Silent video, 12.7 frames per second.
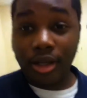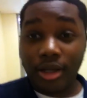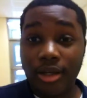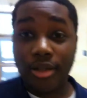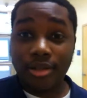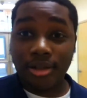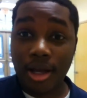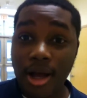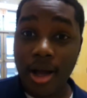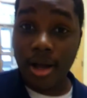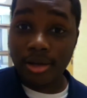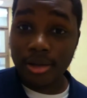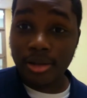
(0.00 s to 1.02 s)
and...
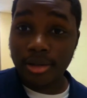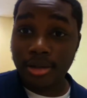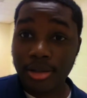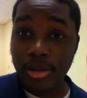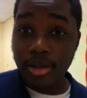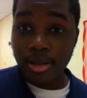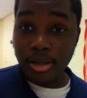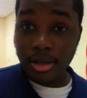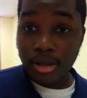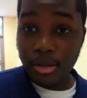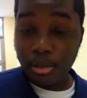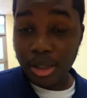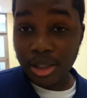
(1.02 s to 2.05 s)
Uh,
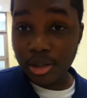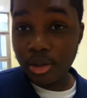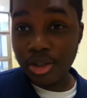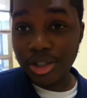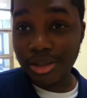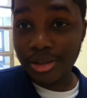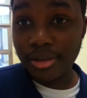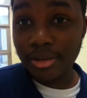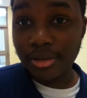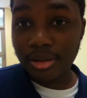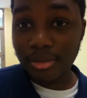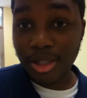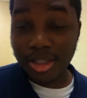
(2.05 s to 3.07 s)
be Gucci.
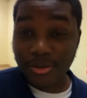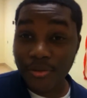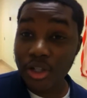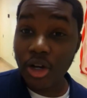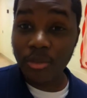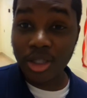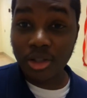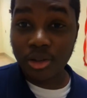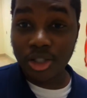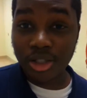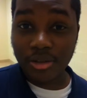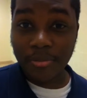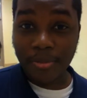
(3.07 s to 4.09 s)
Because if you don't be
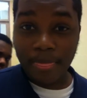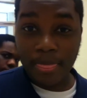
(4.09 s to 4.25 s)
Gucci,